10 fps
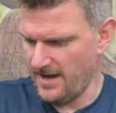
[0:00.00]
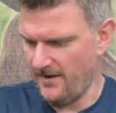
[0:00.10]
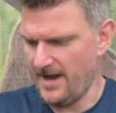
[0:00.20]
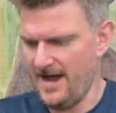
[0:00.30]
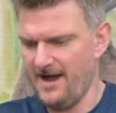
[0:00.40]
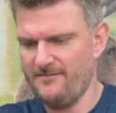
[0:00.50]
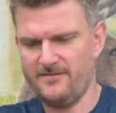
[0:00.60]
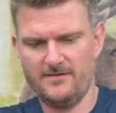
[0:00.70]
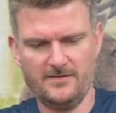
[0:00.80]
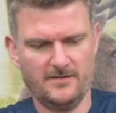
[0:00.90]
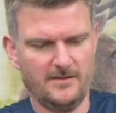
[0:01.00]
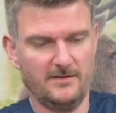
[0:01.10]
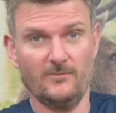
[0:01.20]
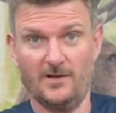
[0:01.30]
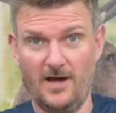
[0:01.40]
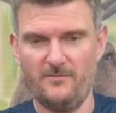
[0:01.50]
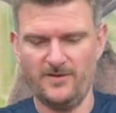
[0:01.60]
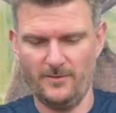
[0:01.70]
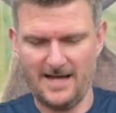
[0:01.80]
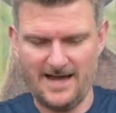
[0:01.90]
doubt have, well
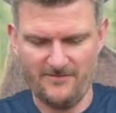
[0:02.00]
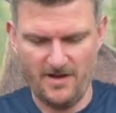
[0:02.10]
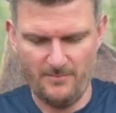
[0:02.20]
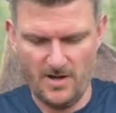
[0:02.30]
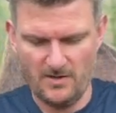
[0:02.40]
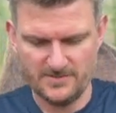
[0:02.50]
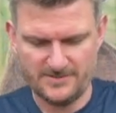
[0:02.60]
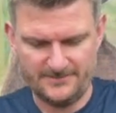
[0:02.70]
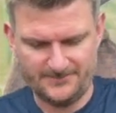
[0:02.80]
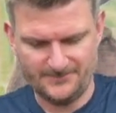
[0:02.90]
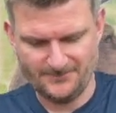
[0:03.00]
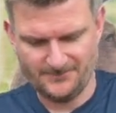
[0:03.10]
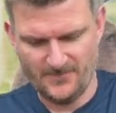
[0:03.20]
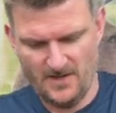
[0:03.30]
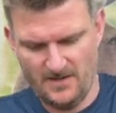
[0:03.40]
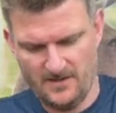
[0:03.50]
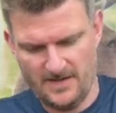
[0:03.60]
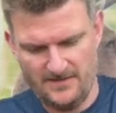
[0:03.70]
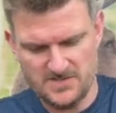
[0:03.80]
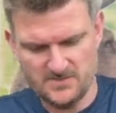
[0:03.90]
hopefully we'll have a bolt.
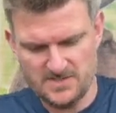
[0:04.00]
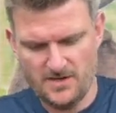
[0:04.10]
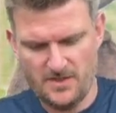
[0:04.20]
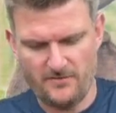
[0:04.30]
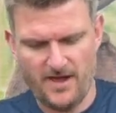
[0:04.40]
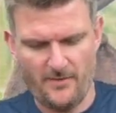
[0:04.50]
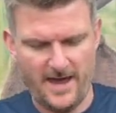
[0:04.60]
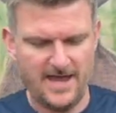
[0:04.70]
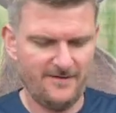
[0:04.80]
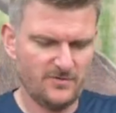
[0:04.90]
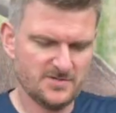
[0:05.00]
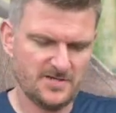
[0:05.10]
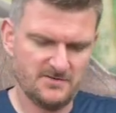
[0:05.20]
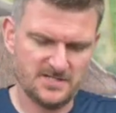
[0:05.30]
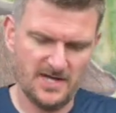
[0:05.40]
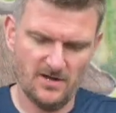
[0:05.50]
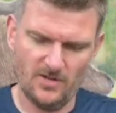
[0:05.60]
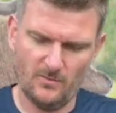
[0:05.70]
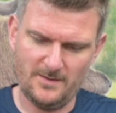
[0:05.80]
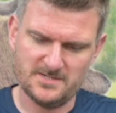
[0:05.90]
Now this one's in 308, I've also seen it
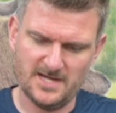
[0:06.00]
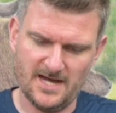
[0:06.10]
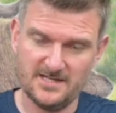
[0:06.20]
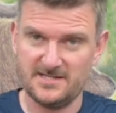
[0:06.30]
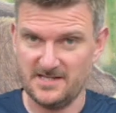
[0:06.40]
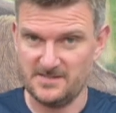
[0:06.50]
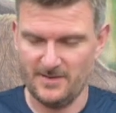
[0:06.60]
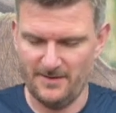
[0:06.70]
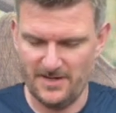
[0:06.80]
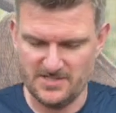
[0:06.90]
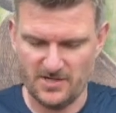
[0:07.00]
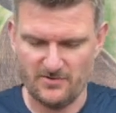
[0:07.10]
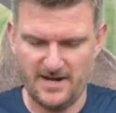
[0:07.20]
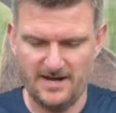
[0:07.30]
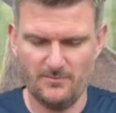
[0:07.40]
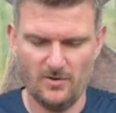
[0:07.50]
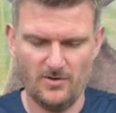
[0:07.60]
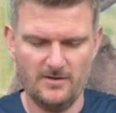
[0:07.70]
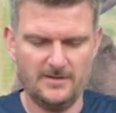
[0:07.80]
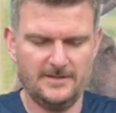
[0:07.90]
on the website in 6mm
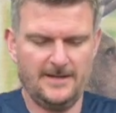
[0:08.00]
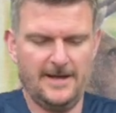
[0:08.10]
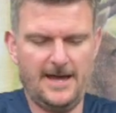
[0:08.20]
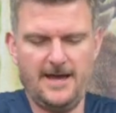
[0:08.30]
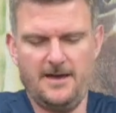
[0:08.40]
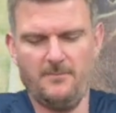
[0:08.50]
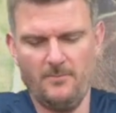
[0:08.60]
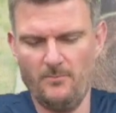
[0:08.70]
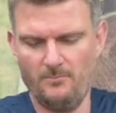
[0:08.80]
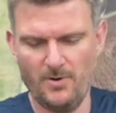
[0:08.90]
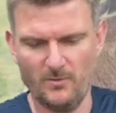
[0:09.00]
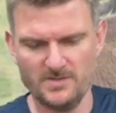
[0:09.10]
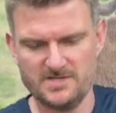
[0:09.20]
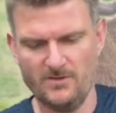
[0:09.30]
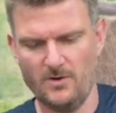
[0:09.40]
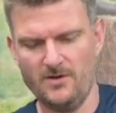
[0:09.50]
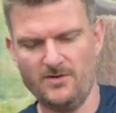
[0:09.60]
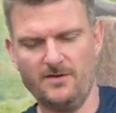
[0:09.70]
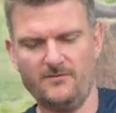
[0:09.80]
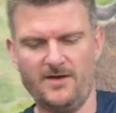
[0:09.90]
Creedmoor, but we'll see what
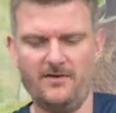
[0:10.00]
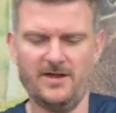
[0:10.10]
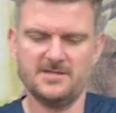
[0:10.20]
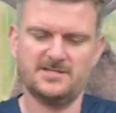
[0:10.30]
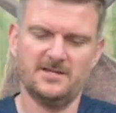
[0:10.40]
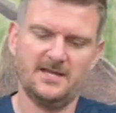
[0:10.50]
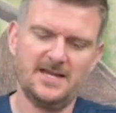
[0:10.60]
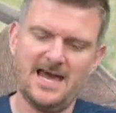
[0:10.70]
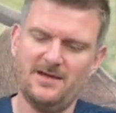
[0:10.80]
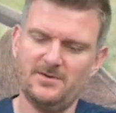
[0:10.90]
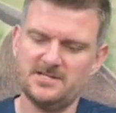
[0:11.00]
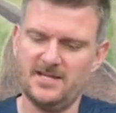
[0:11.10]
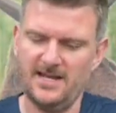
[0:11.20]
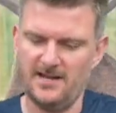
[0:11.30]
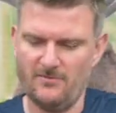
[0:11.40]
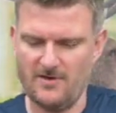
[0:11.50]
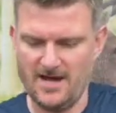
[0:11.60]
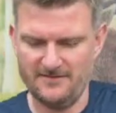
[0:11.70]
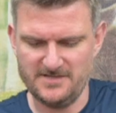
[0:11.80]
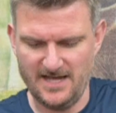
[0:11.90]
other variants and calibers it
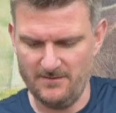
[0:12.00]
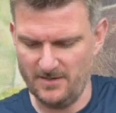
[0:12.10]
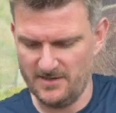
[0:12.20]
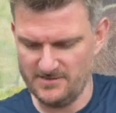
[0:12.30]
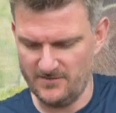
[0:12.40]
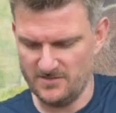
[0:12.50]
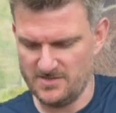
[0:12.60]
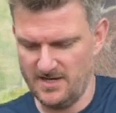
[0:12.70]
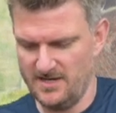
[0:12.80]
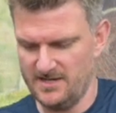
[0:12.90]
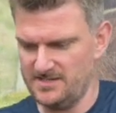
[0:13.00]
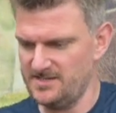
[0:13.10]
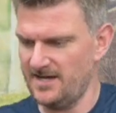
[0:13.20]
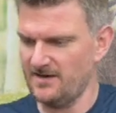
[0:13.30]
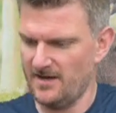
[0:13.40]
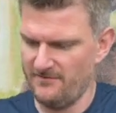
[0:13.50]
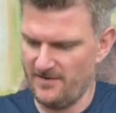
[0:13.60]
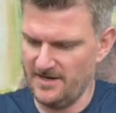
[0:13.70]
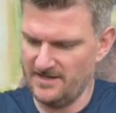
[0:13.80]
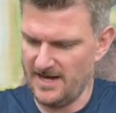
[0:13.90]
arrives in, because of course CZ are
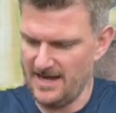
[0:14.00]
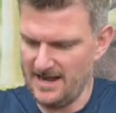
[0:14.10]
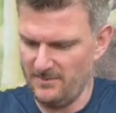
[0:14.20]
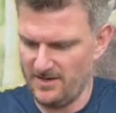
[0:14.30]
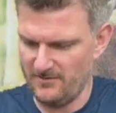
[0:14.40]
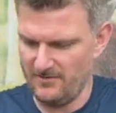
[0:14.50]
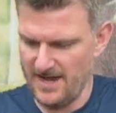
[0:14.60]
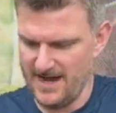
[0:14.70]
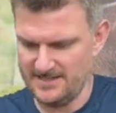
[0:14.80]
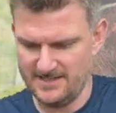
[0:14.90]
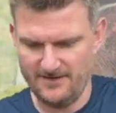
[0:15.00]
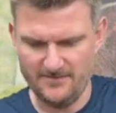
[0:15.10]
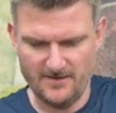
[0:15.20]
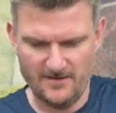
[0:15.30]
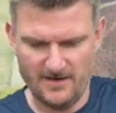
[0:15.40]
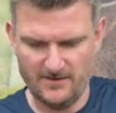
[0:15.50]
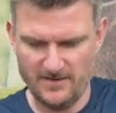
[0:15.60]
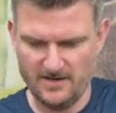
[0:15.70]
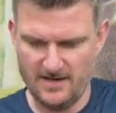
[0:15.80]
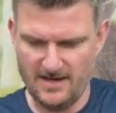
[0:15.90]
very dynamic and reactive and they
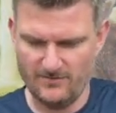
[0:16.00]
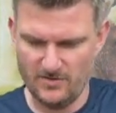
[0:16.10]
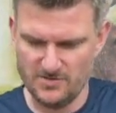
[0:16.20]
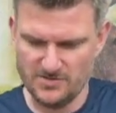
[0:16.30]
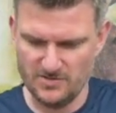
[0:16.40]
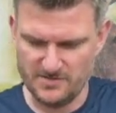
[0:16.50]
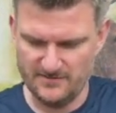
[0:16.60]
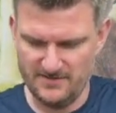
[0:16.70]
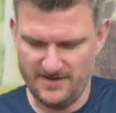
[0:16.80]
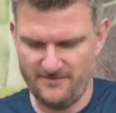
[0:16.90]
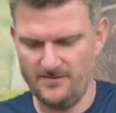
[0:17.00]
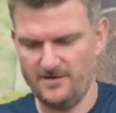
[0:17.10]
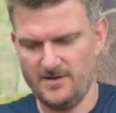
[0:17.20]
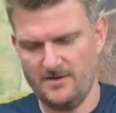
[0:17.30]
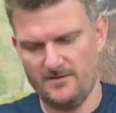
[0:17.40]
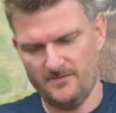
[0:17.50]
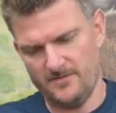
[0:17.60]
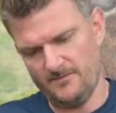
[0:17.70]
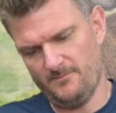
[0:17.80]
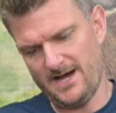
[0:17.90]
can have all sorts of different
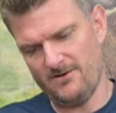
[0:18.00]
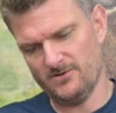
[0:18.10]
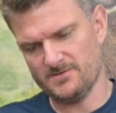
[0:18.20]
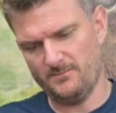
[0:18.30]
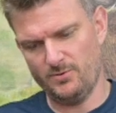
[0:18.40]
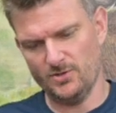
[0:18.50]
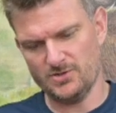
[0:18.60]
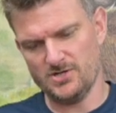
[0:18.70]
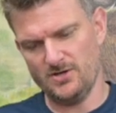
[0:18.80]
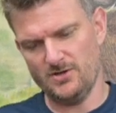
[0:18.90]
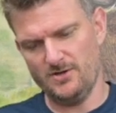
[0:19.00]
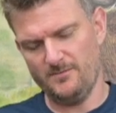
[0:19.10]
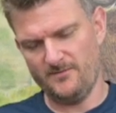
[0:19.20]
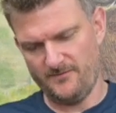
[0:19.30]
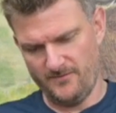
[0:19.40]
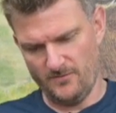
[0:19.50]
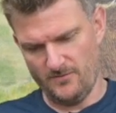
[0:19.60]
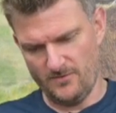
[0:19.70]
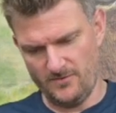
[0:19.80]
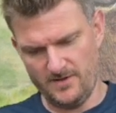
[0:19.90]
barrels put on them
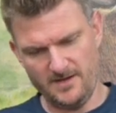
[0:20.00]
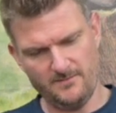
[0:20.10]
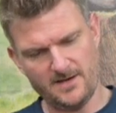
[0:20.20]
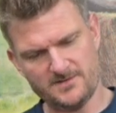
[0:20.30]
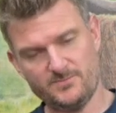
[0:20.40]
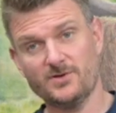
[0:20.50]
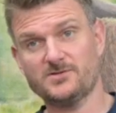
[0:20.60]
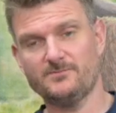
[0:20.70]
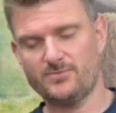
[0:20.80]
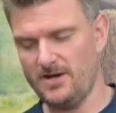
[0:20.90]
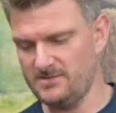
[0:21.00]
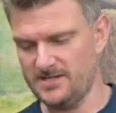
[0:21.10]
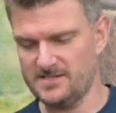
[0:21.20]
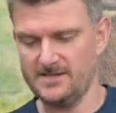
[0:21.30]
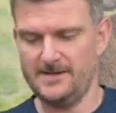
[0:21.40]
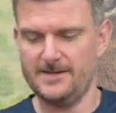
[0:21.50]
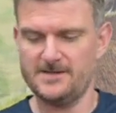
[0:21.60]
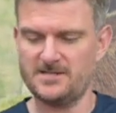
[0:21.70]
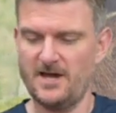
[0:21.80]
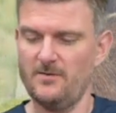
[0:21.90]
for the mass production process.
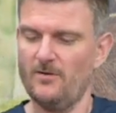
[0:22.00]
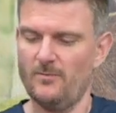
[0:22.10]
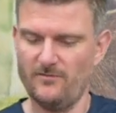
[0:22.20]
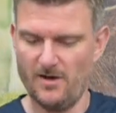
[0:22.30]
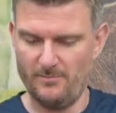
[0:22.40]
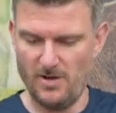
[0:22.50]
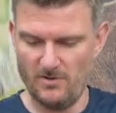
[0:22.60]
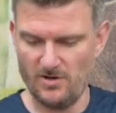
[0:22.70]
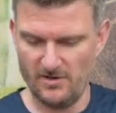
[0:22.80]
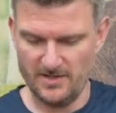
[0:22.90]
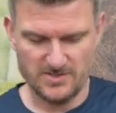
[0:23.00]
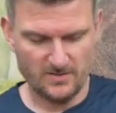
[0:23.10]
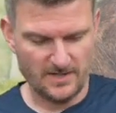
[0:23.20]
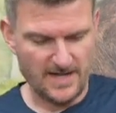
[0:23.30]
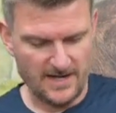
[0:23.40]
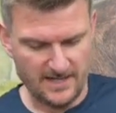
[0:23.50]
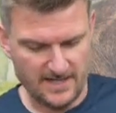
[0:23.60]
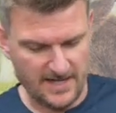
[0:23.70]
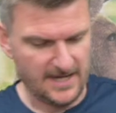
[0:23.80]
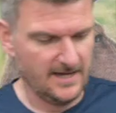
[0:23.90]
So we've got a bolt cocking tool, an Allen
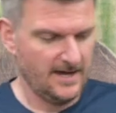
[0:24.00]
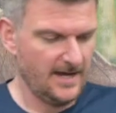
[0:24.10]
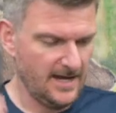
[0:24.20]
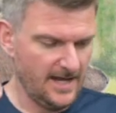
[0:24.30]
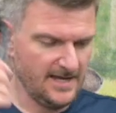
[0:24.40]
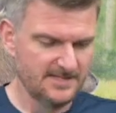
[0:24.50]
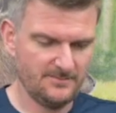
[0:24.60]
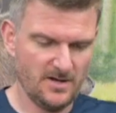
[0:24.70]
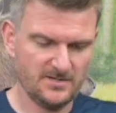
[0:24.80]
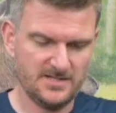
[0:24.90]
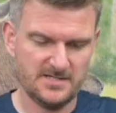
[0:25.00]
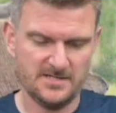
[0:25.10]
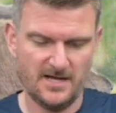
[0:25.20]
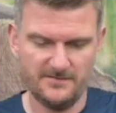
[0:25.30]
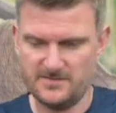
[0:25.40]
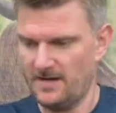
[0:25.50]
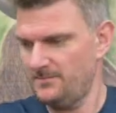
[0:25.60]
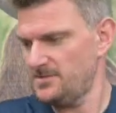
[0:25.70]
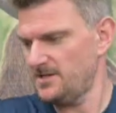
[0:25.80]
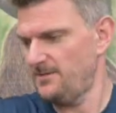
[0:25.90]
key, and here's the bolt itself. So
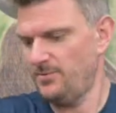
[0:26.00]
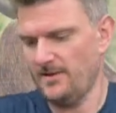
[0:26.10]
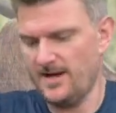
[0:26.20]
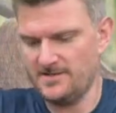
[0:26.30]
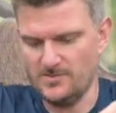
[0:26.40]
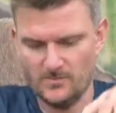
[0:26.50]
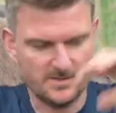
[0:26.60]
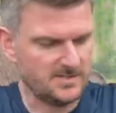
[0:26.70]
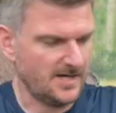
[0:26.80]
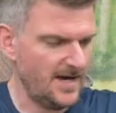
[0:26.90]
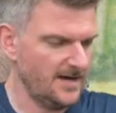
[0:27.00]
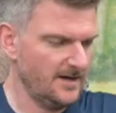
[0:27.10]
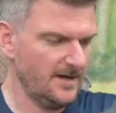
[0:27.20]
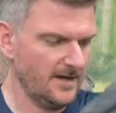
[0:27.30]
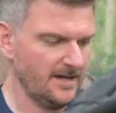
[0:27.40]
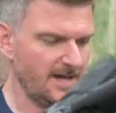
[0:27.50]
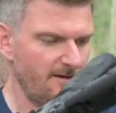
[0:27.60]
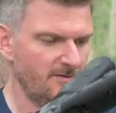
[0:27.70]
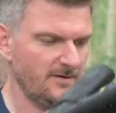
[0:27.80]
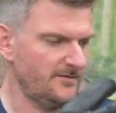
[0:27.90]
I'm just going to put that to one side and
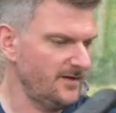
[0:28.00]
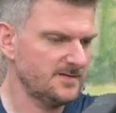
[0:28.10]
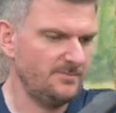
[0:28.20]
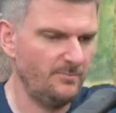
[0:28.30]
get rid of this